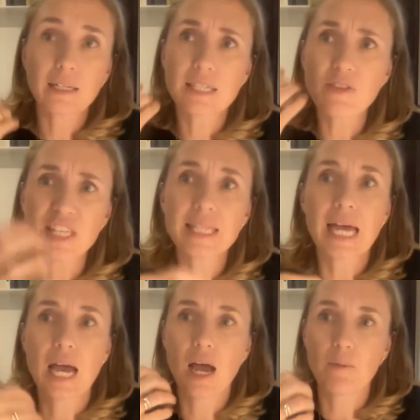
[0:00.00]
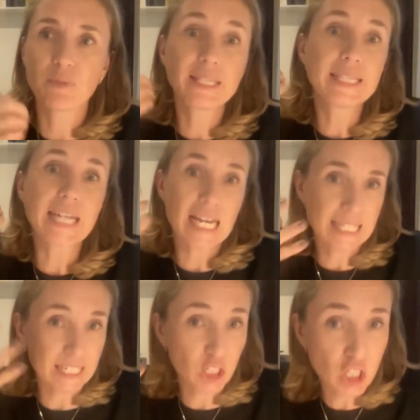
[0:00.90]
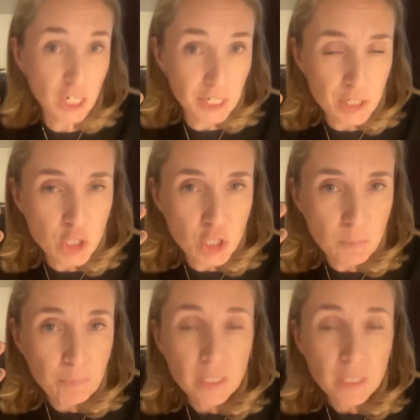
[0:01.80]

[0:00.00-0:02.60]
something drastic change,